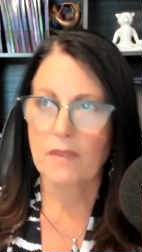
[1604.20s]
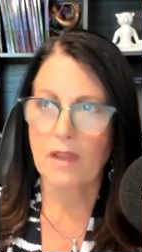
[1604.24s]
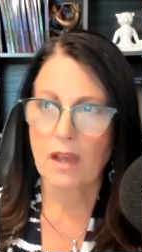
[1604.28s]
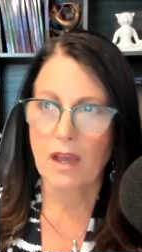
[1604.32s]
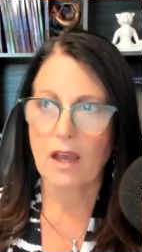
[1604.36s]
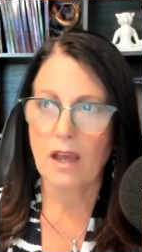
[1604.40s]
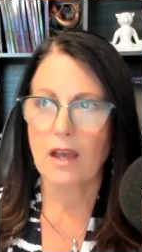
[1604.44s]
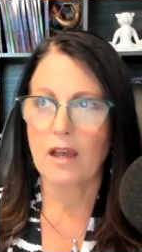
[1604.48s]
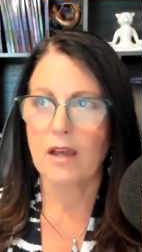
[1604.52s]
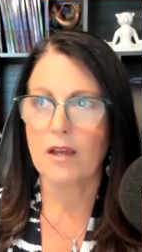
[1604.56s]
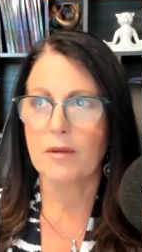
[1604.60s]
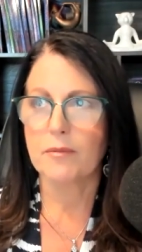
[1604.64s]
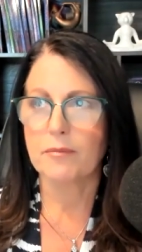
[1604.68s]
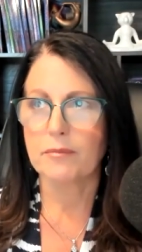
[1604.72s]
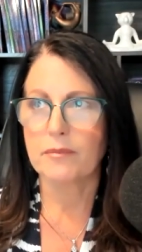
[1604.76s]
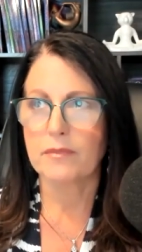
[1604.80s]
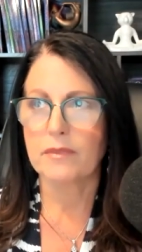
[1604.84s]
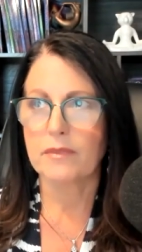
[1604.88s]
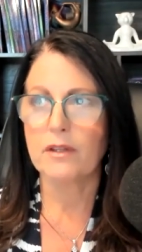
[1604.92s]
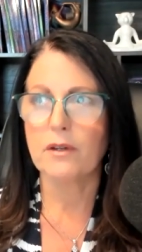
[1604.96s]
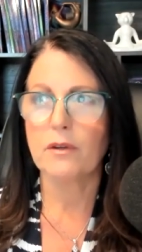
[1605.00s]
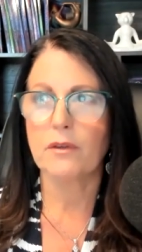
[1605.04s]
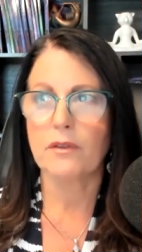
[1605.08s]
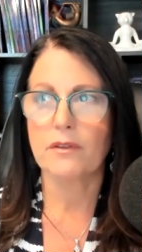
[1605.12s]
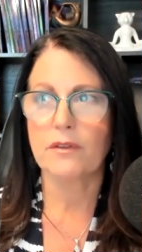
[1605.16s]
um,
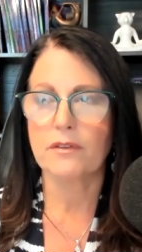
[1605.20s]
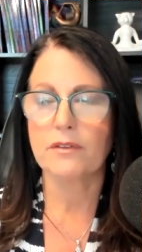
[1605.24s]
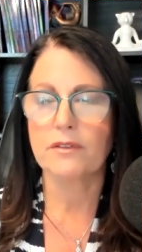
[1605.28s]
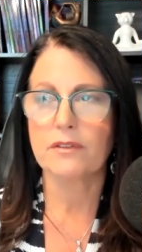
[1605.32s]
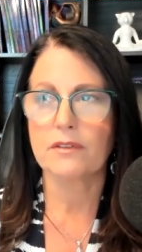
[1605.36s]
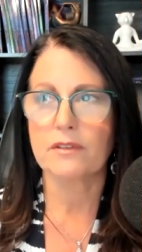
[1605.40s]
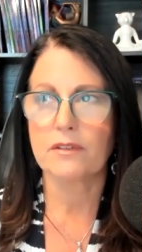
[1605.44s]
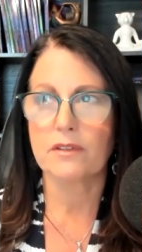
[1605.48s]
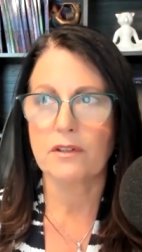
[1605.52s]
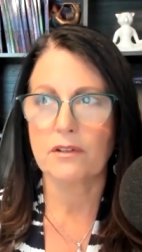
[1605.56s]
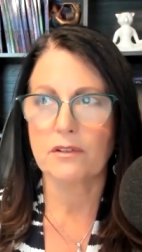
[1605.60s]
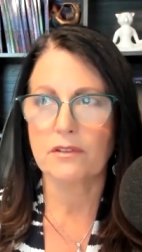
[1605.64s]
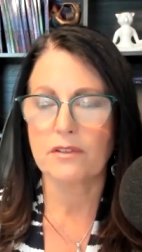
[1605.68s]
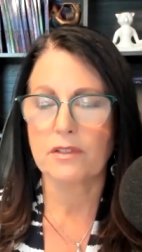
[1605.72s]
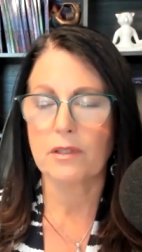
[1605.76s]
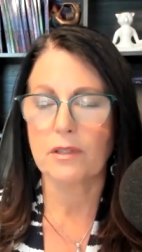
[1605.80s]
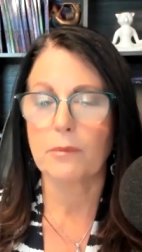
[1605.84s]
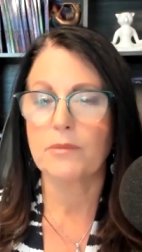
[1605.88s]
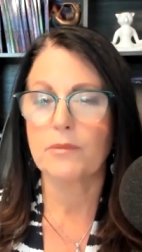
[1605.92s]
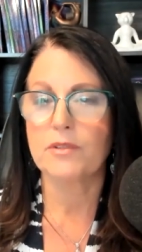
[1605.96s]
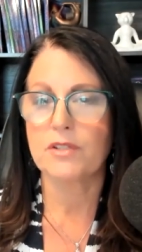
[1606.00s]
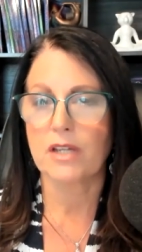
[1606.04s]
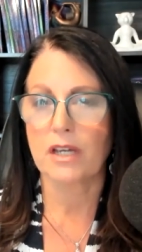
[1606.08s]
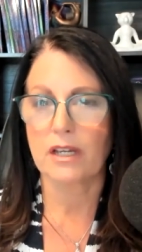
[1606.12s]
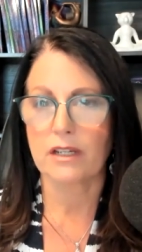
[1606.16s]
you know, there's you're
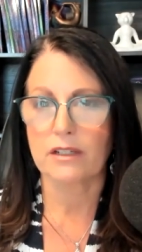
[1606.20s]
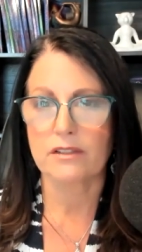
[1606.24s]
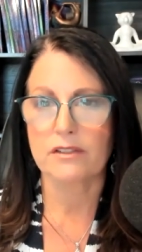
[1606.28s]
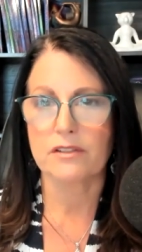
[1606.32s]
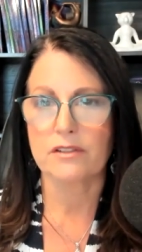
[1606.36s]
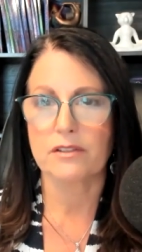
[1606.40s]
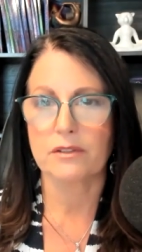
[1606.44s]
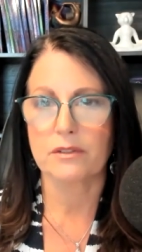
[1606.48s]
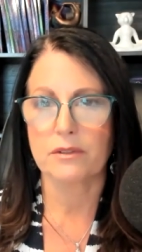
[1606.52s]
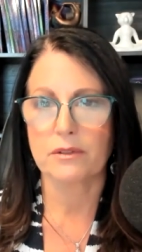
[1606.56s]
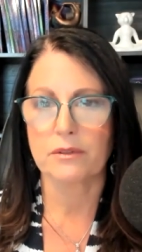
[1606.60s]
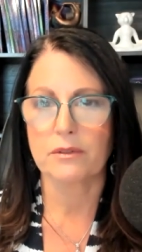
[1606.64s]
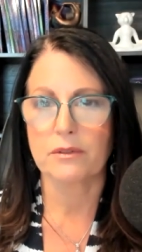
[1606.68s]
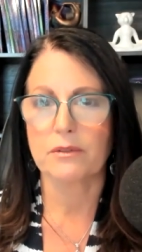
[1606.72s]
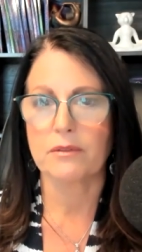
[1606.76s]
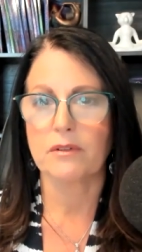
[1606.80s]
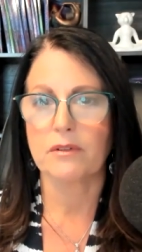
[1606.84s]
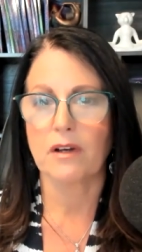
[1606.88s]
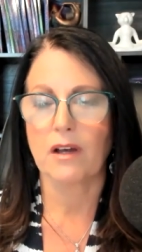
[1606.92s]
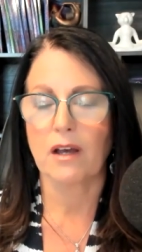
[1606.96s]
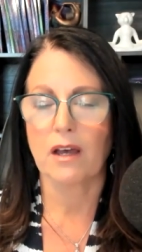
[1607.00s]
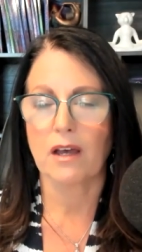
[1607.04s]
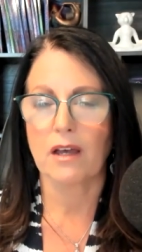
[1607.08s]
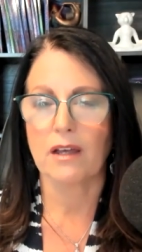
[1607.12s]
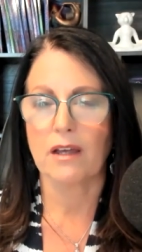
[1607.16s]
subject to
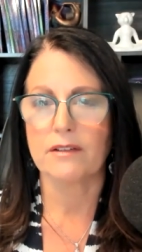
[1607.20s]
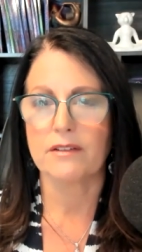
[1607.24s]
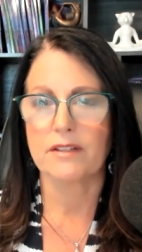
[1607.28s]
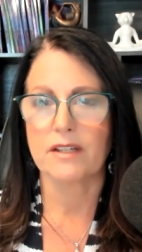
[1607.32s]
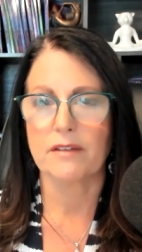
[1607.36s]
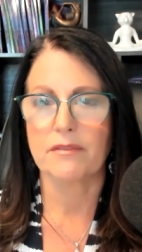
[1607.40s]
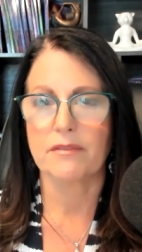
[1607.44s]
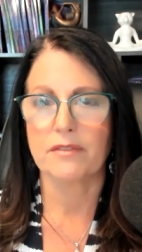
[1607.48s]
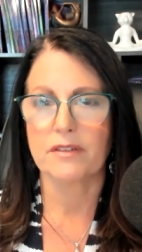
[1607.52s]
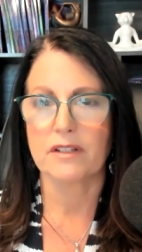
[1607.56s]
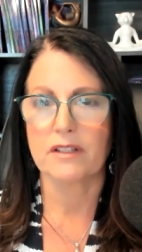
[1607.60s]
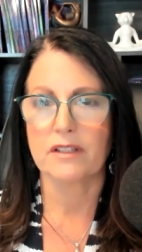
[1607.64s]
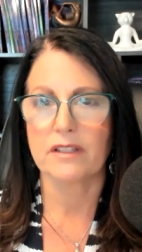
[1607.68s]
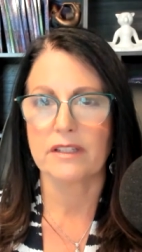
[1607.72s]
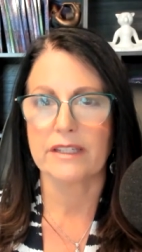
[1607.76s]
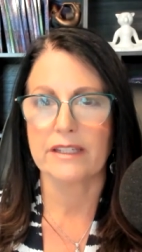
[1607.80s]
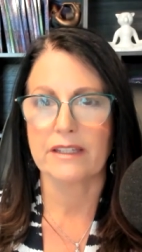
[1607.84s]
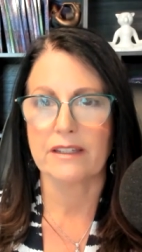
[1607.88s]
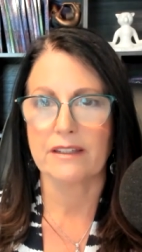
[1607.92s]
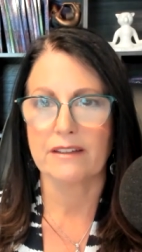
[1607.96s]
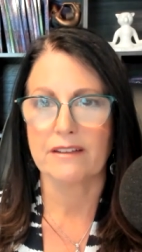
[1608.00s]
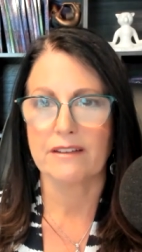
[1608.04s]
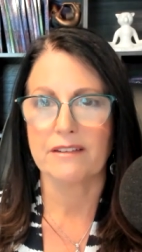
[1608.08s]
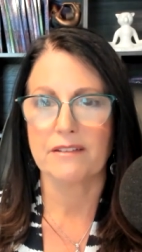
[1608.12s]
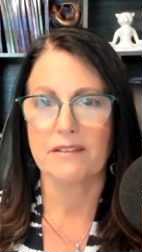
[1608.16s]
uh,
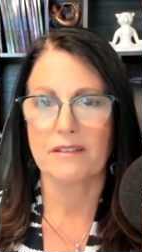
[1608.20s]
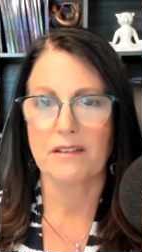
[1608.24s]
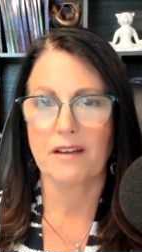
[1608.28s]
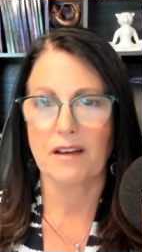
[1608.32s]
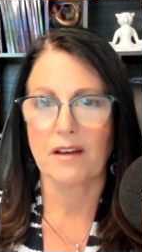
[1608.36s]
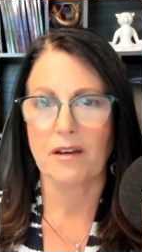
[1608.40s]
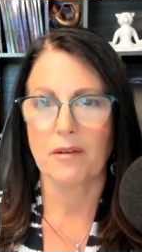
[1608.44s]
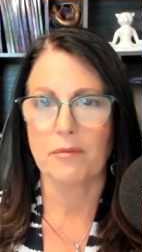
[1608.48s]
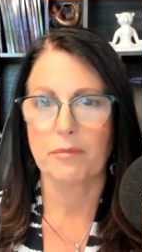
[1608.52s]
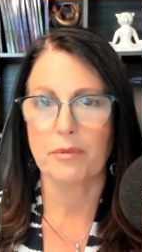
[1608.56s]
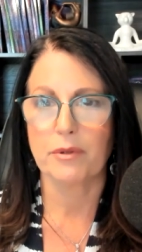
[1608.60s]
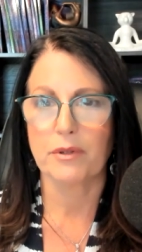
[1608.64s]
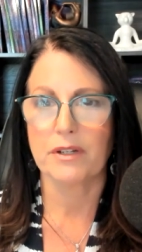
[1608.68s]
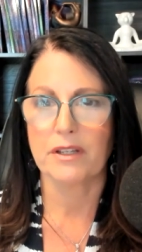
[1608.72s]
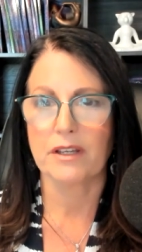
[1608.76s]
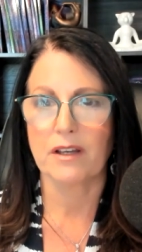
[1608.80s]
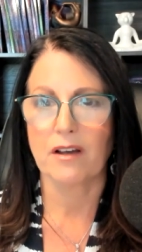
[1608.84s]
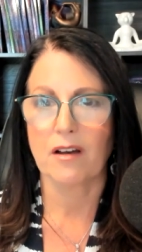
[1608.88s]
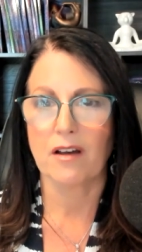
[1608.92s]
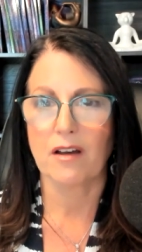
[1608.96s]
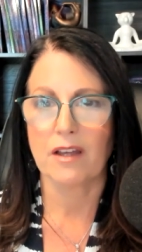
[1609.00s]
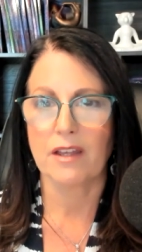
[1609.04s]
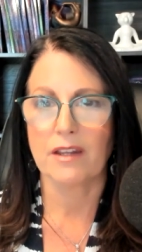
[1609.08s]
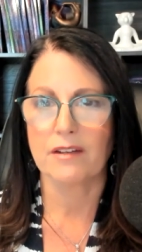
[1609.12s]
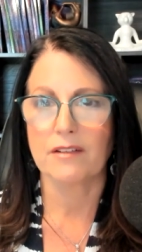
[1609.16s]
definitely uh, putting
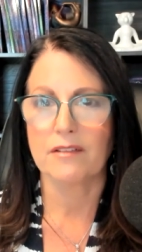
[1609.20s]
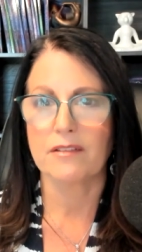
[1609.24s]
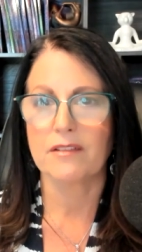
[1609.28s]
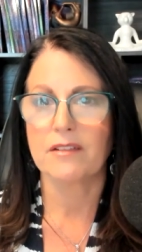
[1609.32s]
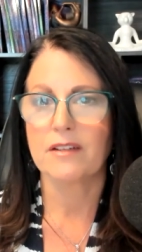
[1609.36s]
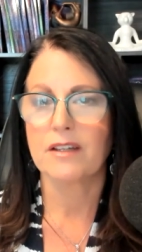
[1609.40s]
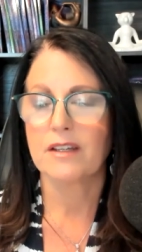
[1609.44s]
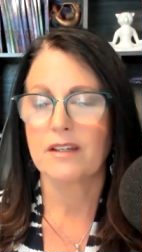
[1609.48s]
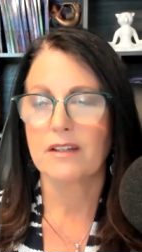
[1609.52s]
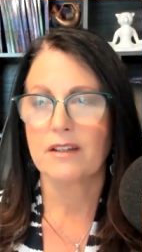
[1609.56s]
on